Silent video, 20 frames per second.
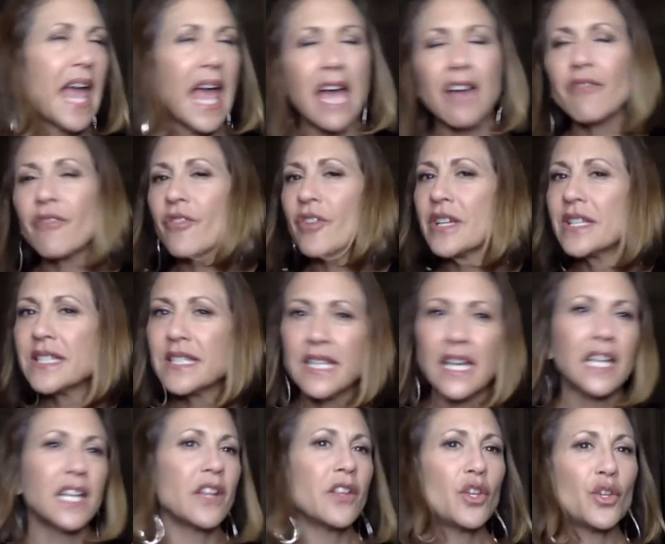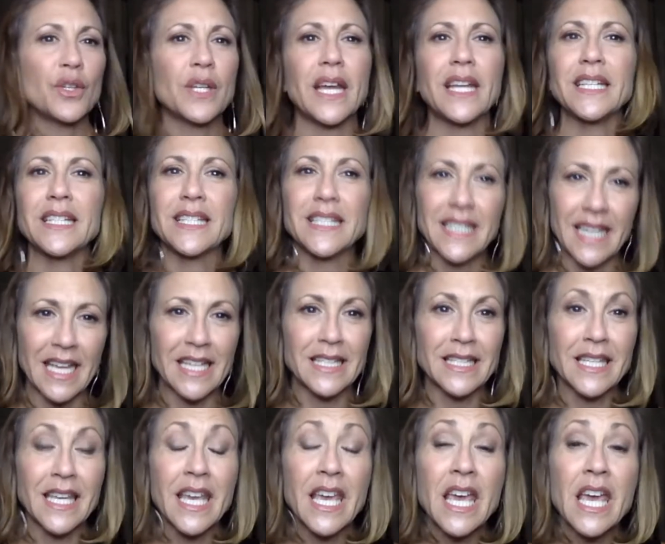every state in the United
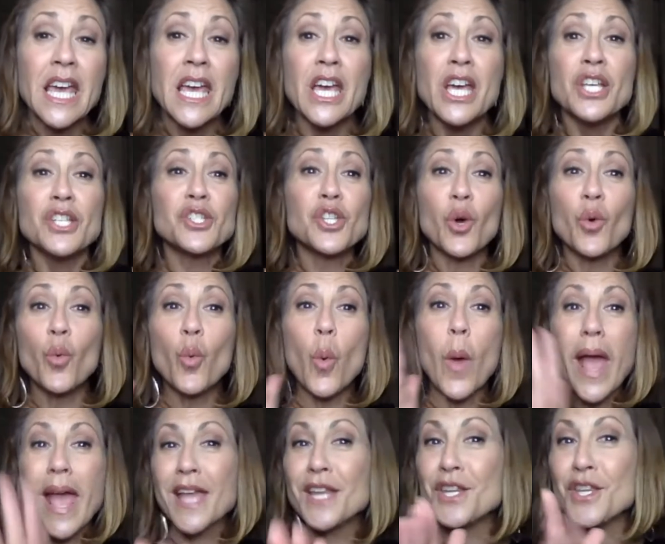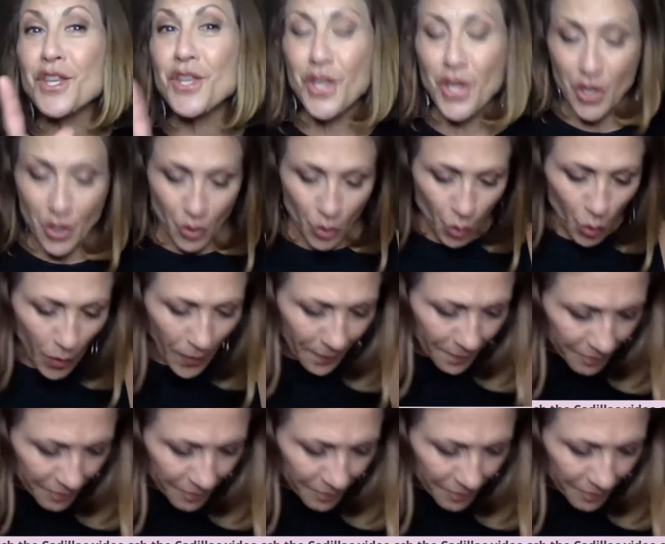States. So when you